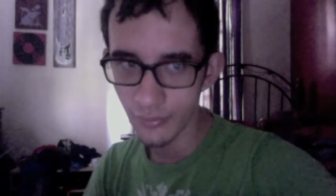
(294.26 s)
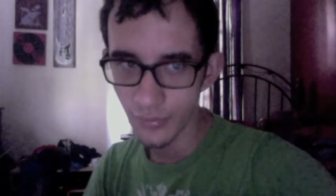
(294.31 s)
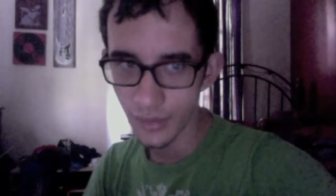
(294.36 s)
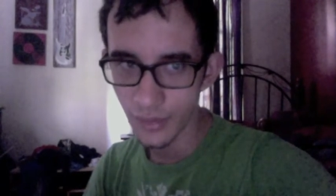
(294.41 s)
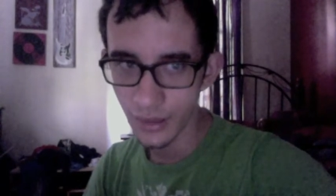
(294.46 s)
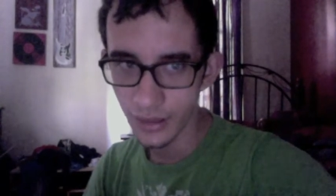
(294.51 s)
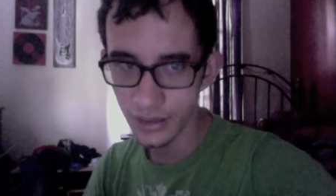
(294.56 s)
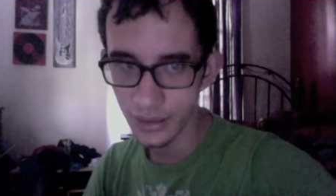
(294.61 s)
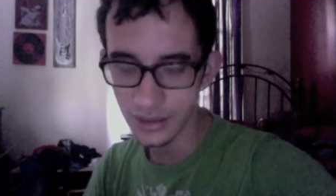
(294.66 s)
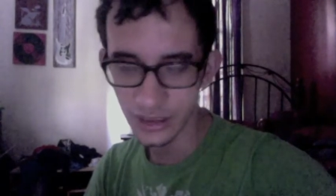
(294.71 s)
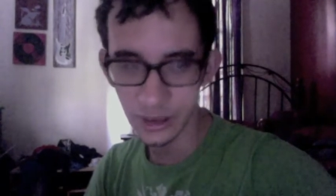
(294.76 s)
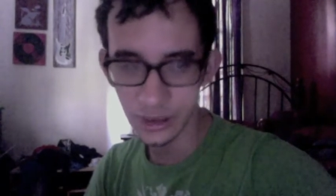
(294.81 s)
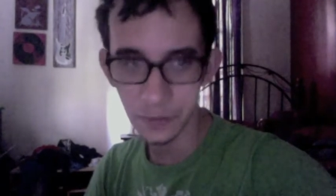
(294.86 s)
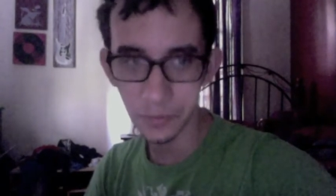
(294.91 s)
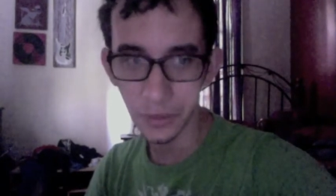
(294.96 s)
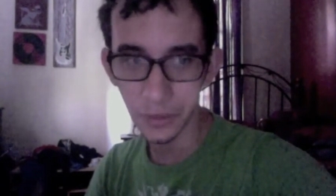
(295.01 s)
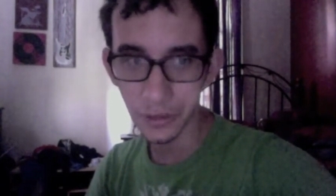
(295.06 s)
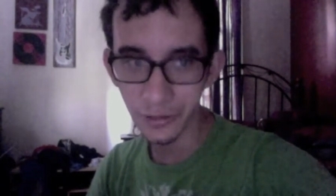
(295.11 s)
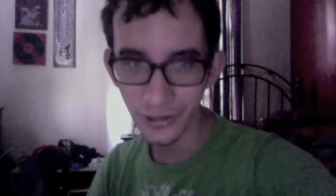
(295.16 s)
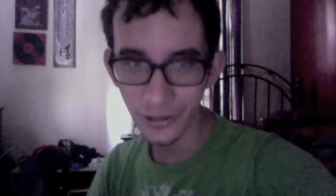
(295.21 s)
he's
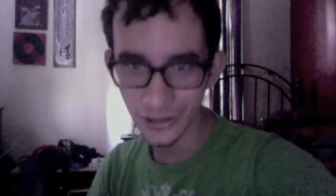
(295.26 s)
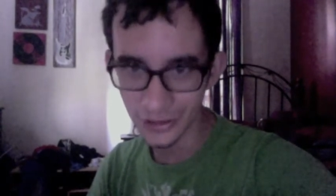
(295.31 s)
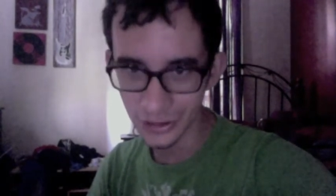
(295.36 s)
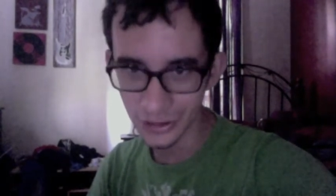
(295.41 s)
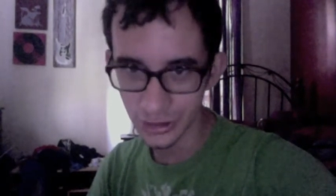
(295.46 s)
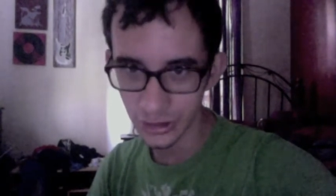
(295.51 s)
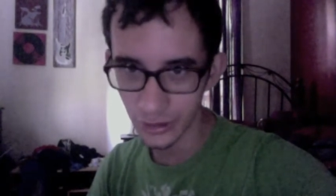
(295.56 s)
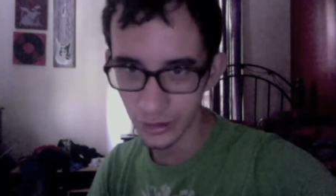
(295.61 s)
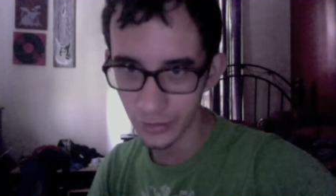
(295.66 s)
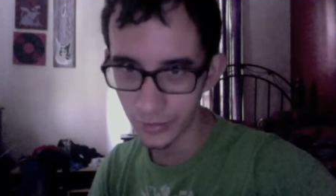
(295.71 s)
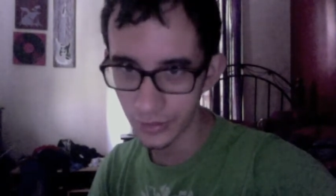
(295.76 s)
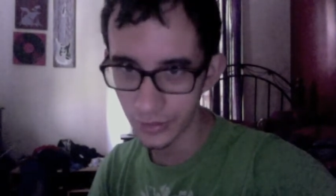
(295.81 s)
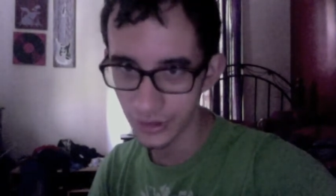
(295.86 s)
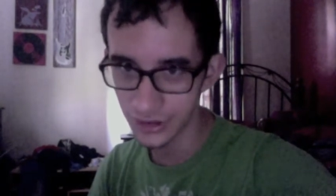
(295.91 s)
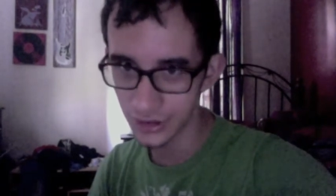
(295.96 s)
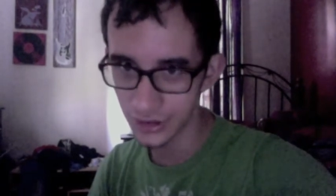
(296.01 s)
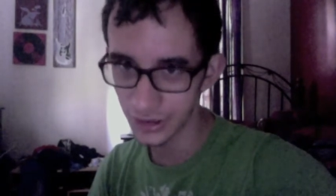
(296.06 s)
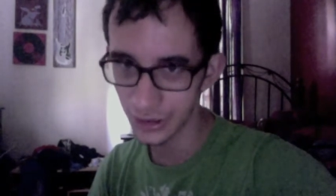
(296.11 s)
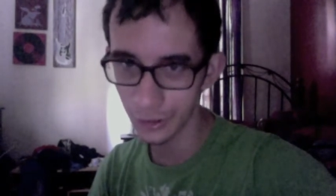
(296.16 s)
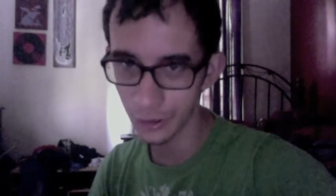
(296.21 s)
experienced so much
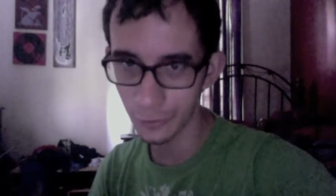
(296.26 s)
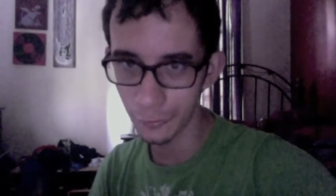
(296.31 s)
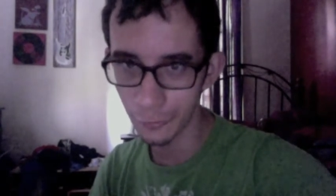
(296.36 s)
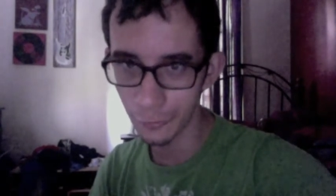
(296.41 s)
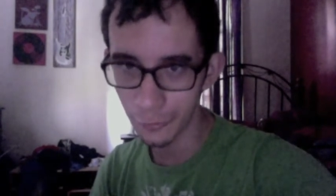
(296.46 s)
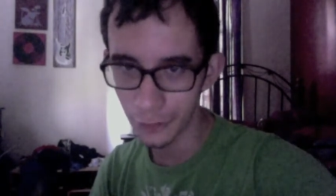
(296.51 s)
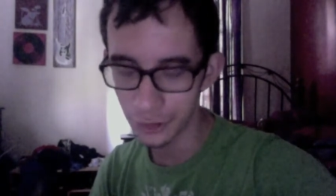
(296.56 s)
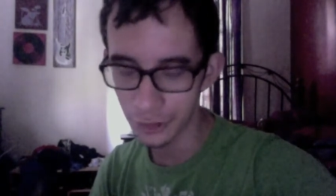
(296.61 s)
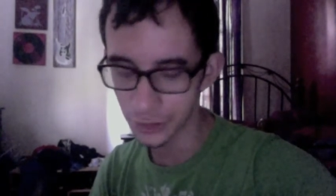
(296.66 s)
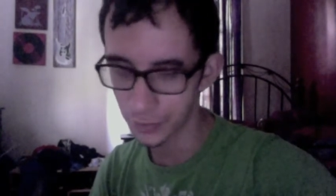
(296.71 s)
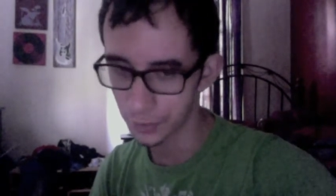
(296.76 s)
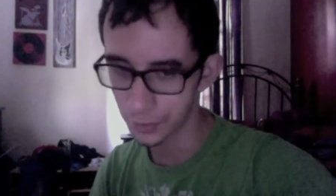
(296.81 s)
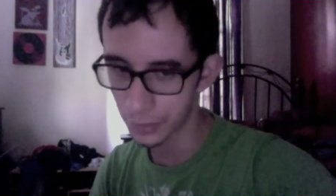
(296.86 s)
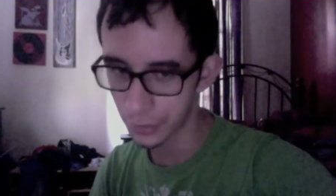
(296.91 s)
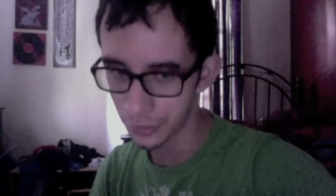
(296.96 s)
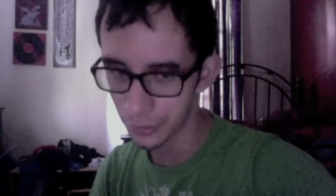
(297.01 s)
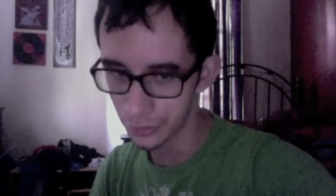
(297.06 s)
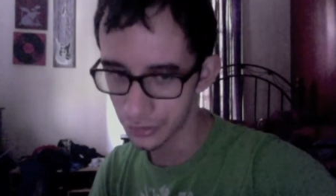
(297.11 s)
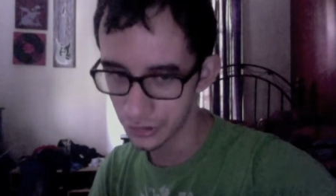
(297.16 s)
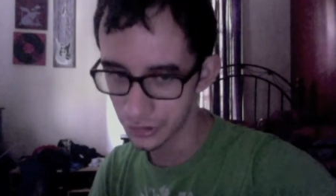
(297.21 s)
and he grew as a
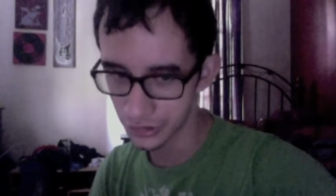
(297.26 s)
person.